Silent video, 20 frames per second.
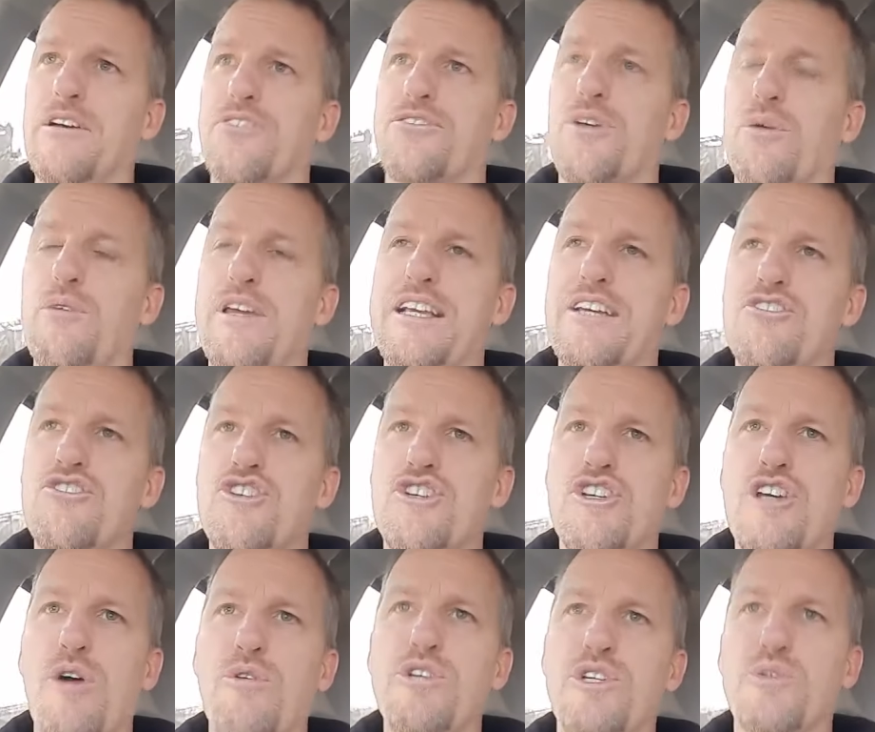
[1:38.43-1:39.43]
So we can
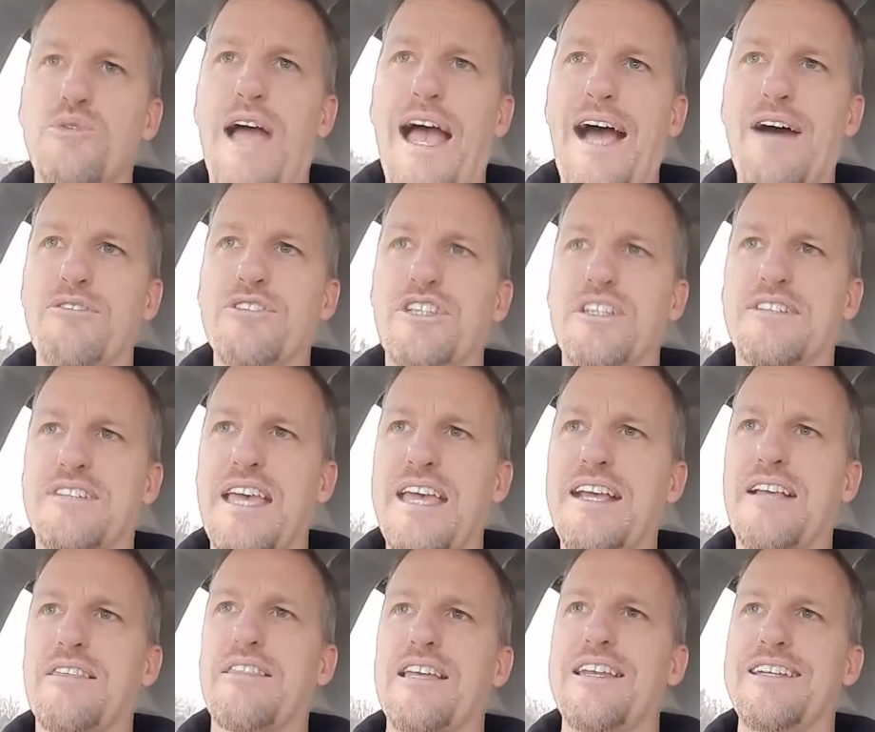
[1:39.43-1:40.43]
show you how to
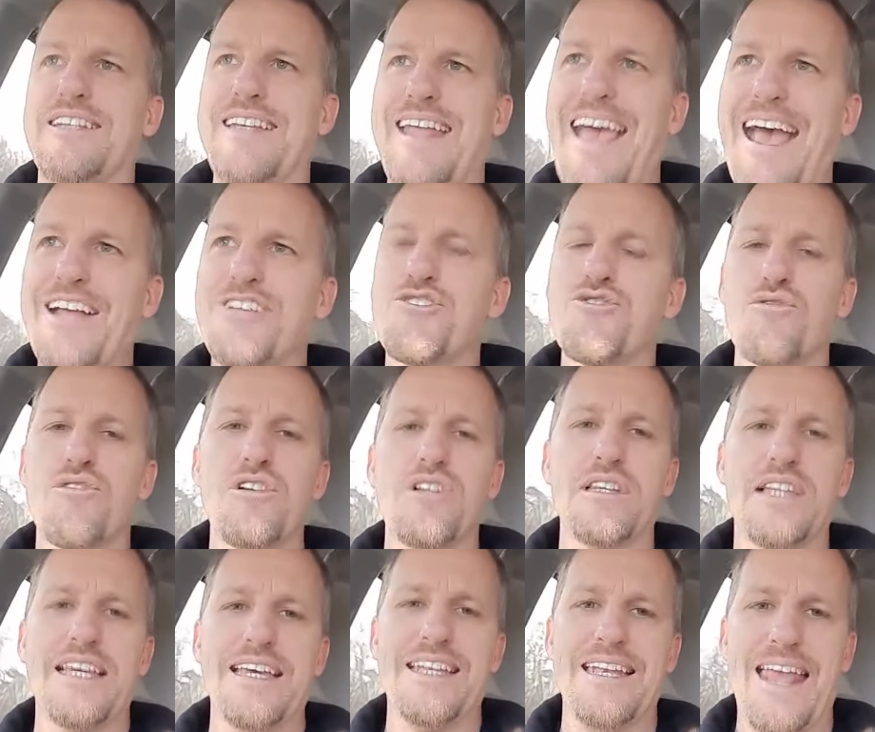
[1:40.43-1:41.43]
take the
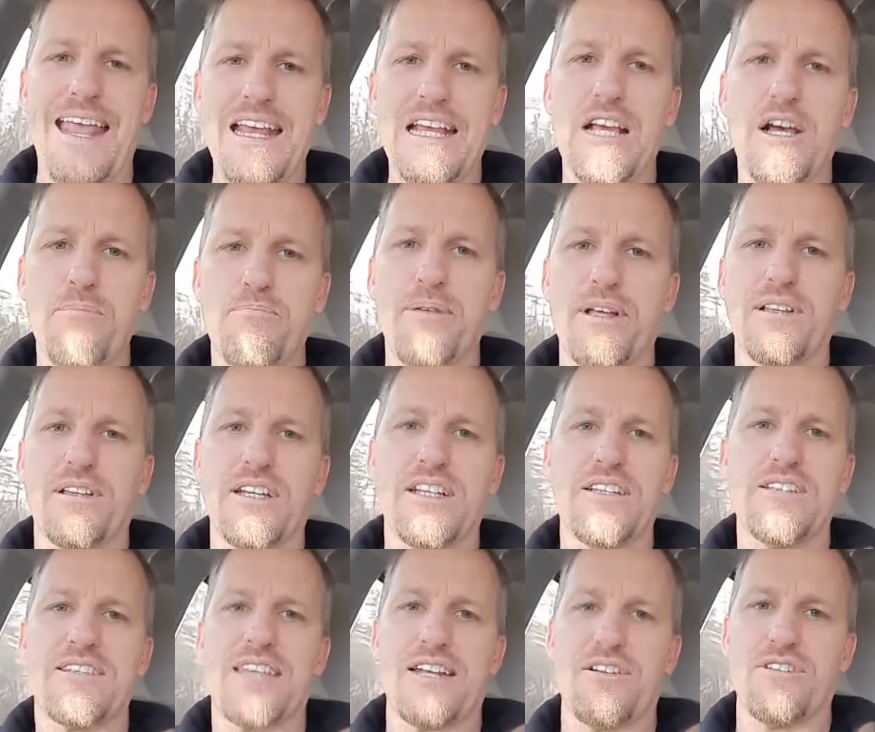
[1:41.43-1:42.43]
natural, innate
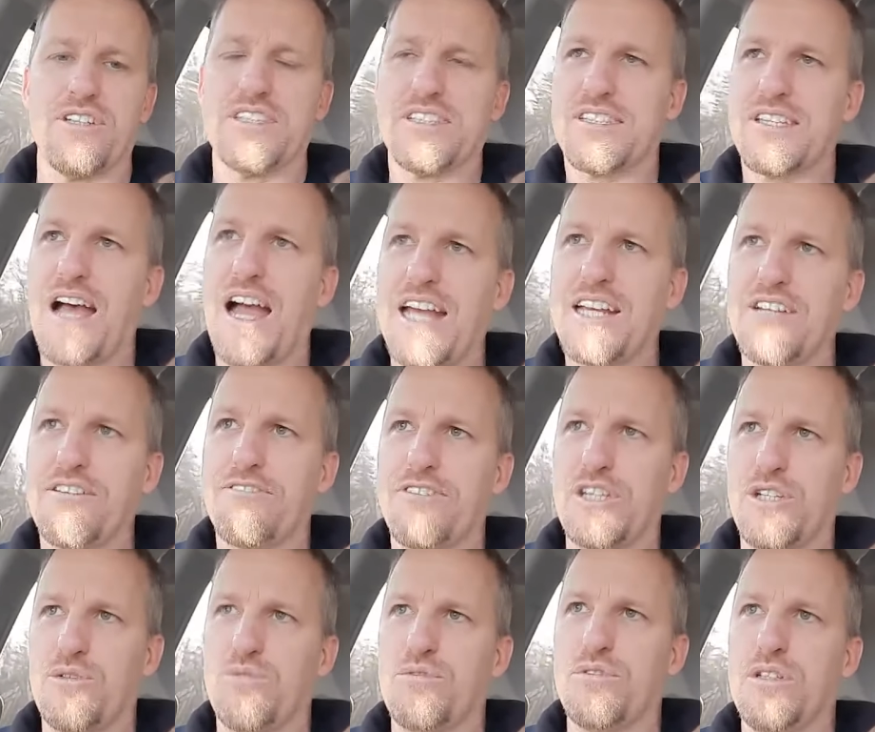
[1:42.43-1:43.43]
abilities that are inside
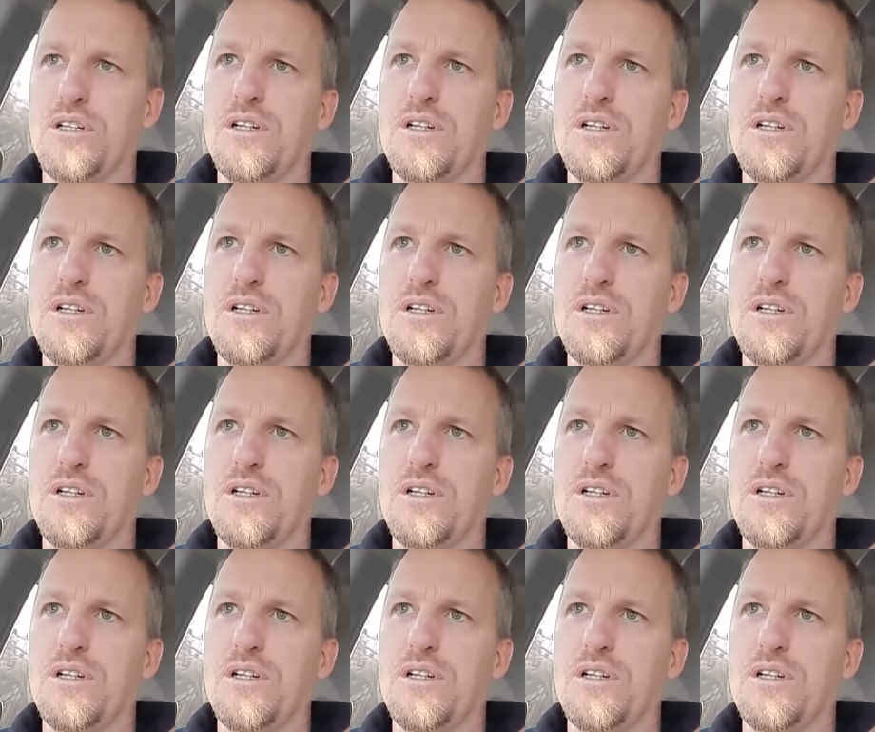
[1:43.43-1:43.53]
of you